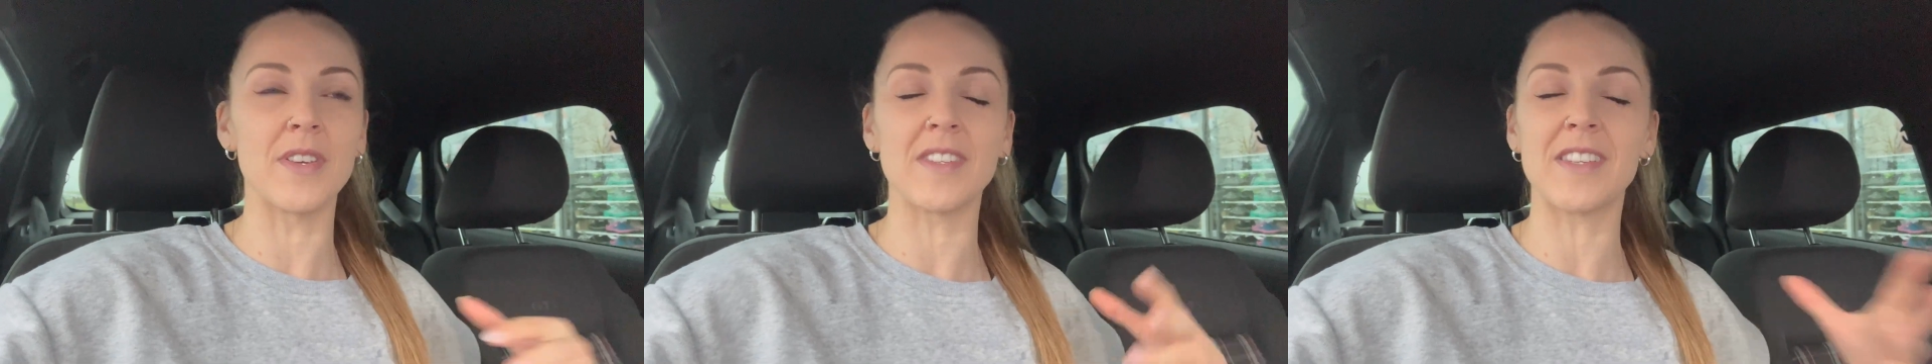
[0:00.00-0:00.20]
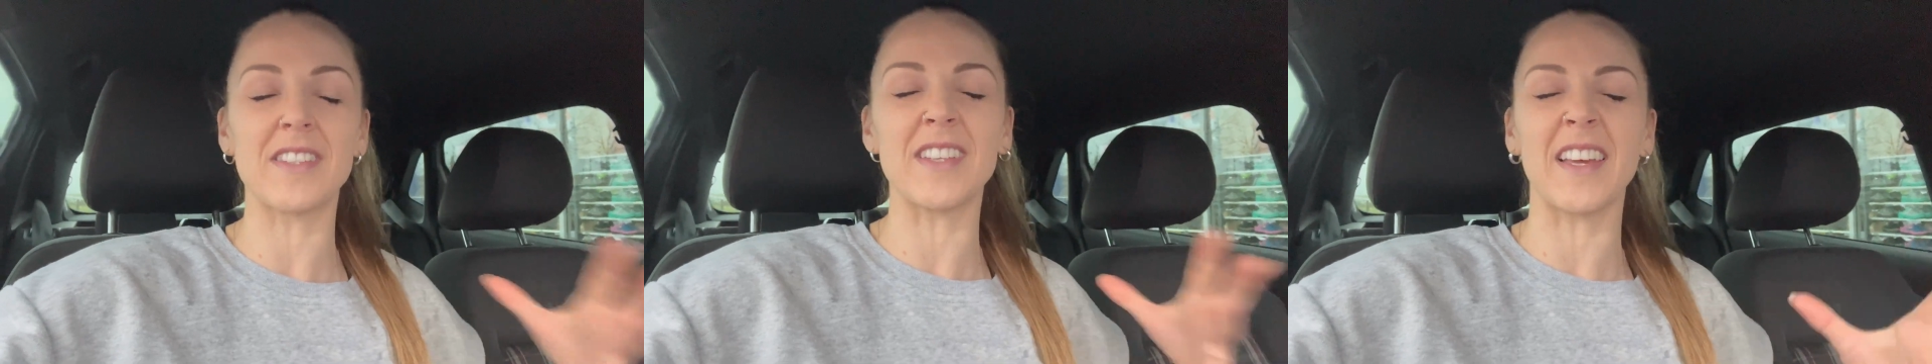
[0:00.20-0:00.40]

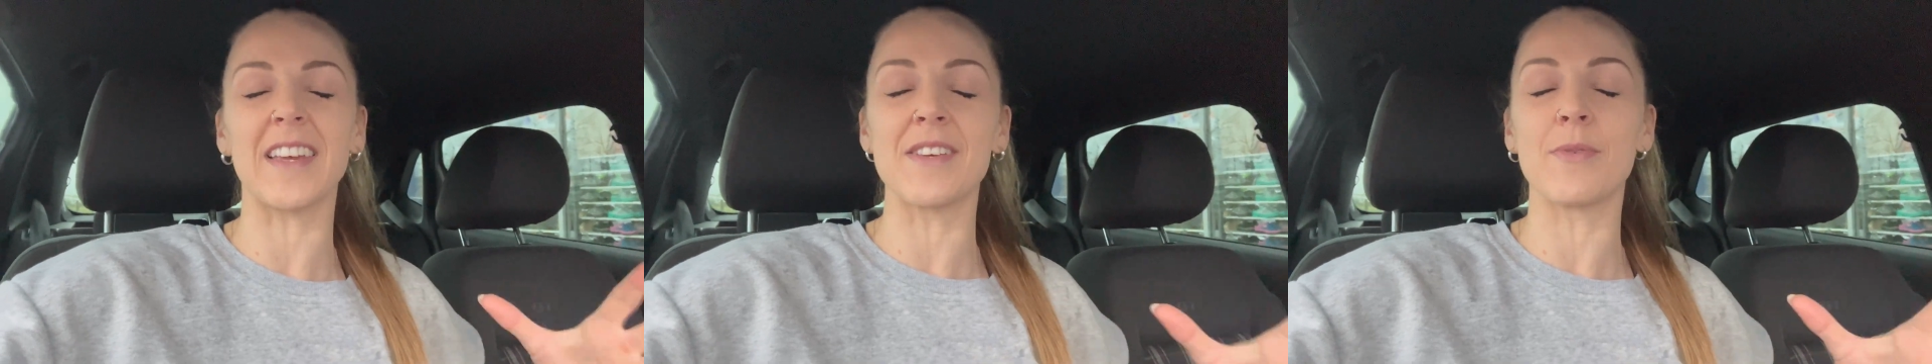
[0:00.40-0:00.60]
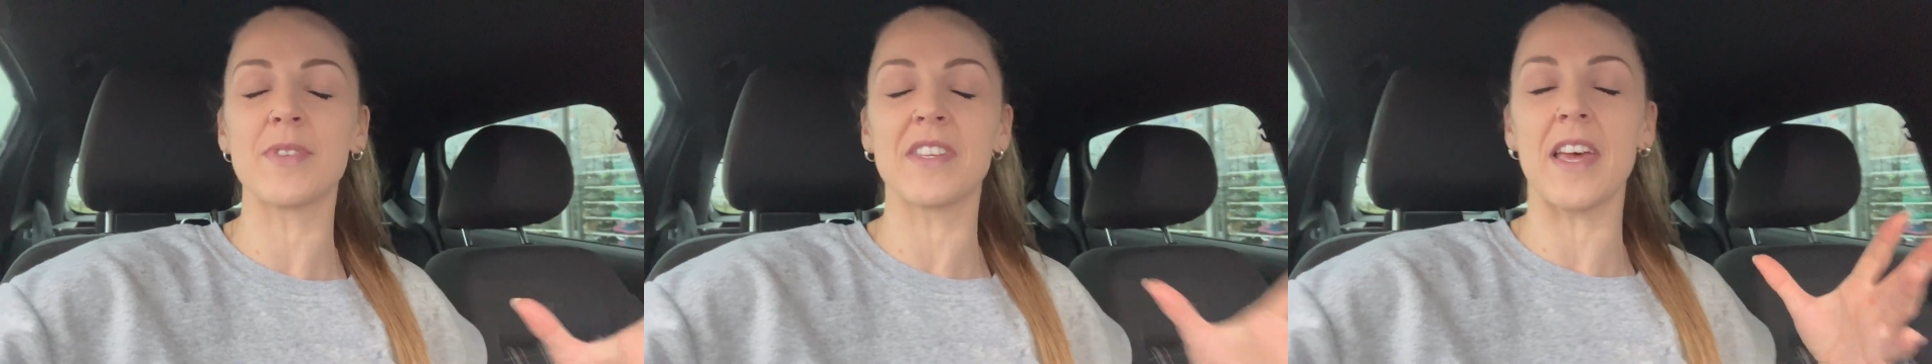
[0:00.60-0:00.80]
It's just like,
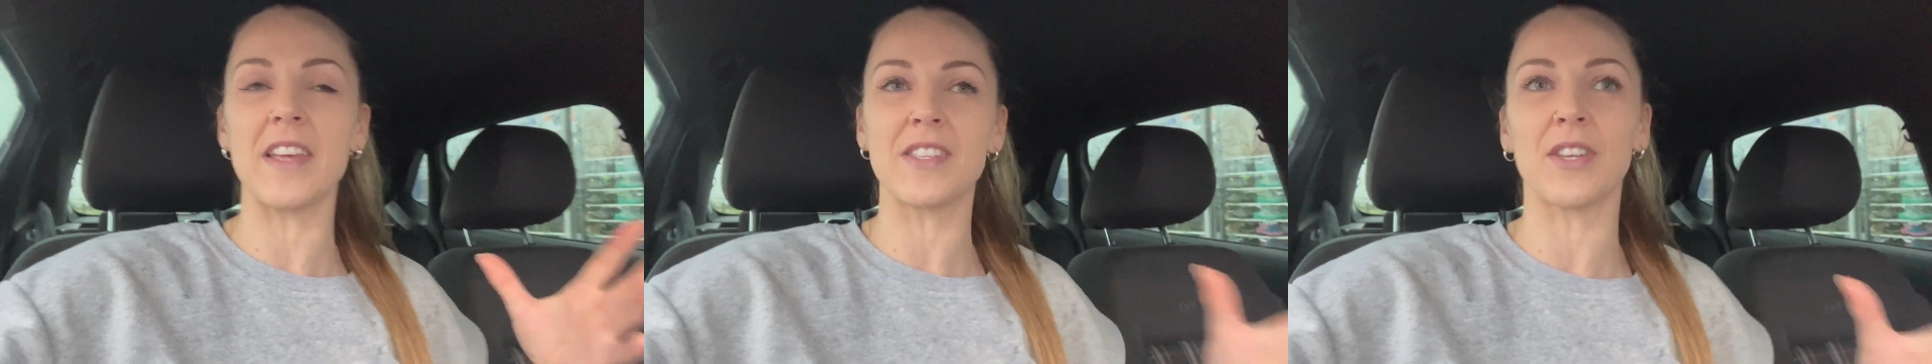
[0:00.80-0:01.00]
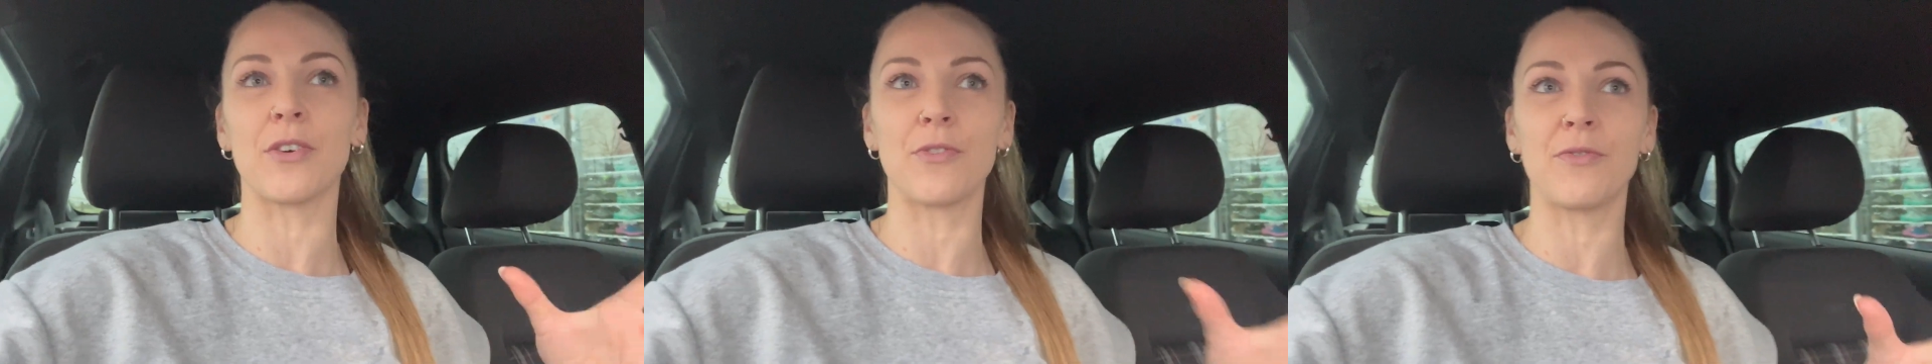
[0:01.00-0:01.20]

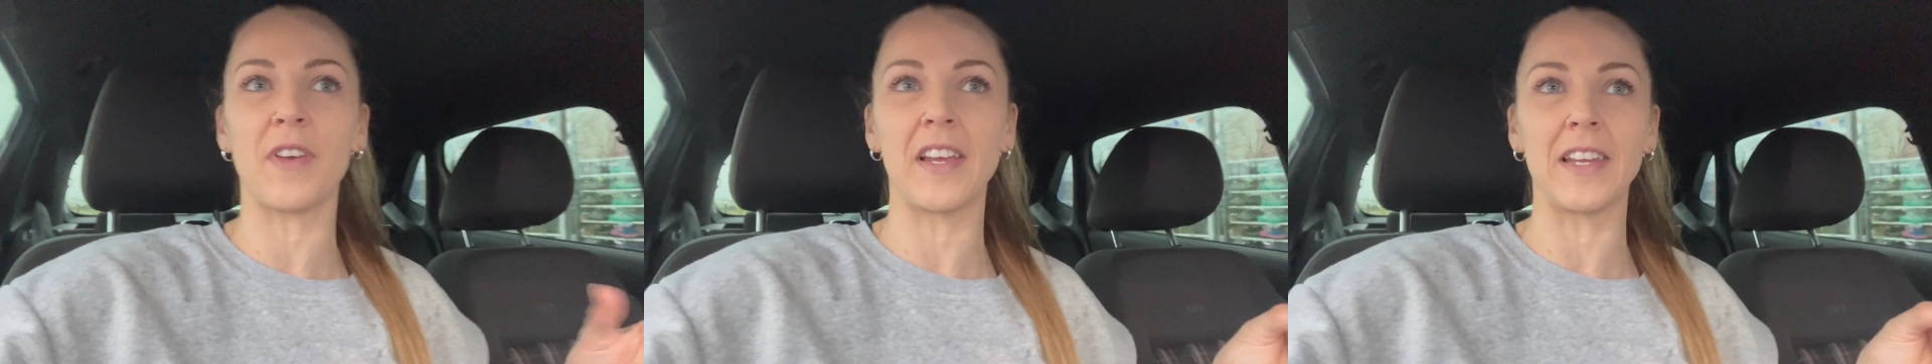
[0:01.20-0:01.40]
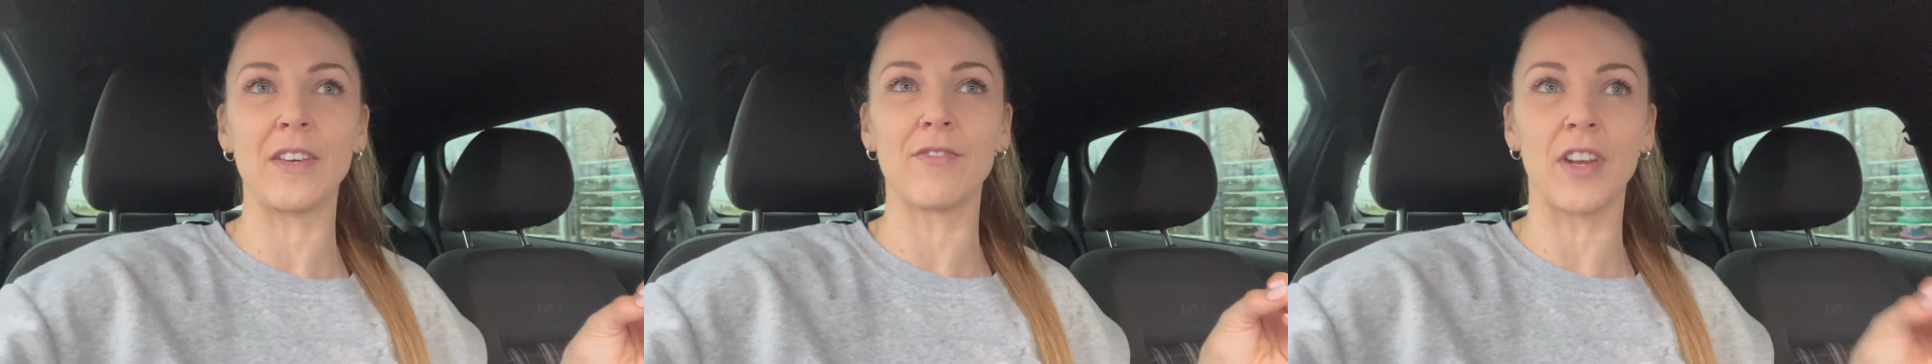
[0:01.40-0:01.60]
it's a good
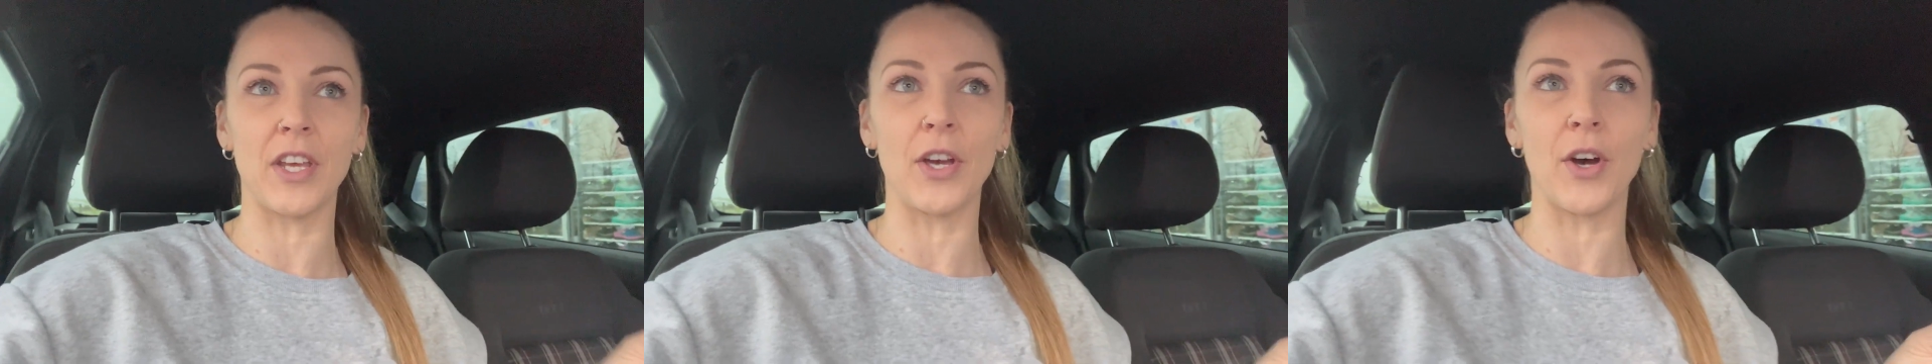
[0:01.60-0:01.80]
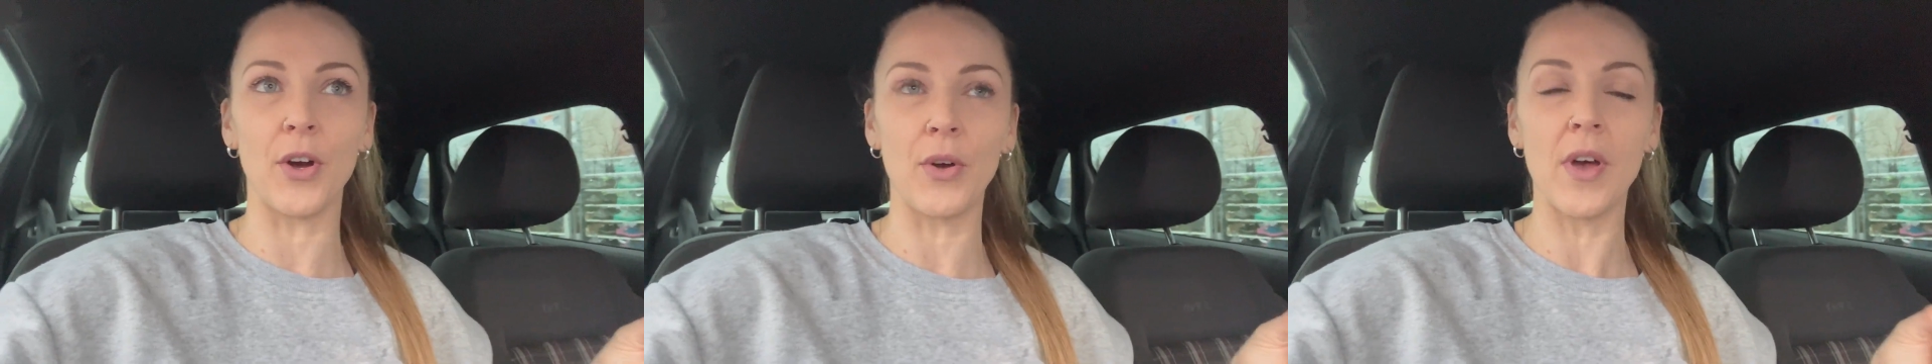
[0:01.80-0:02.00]
feeling
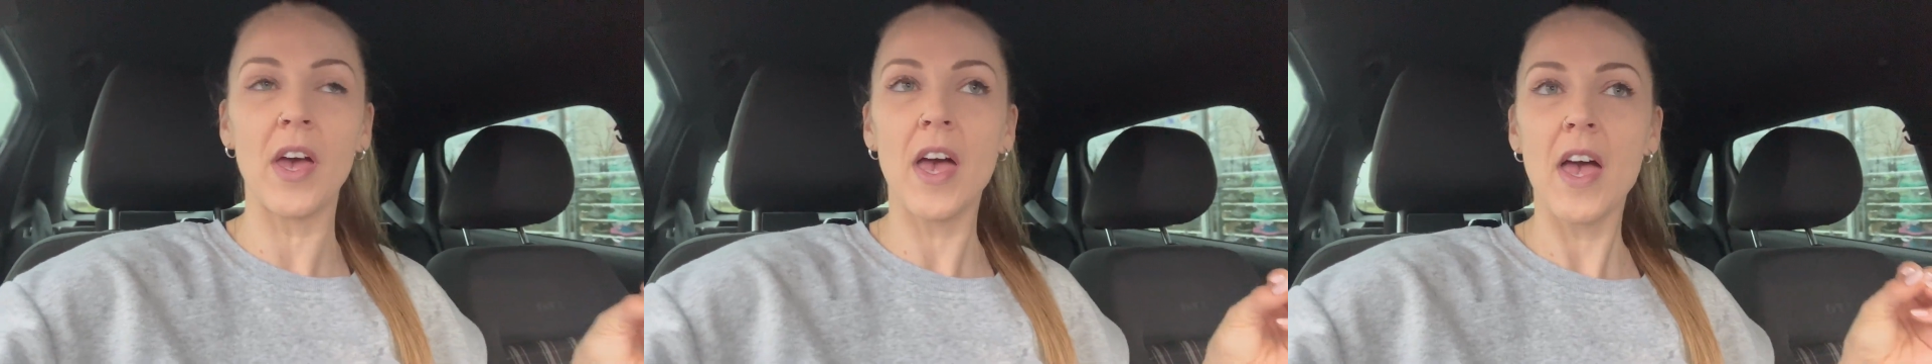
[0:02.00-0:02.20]
video.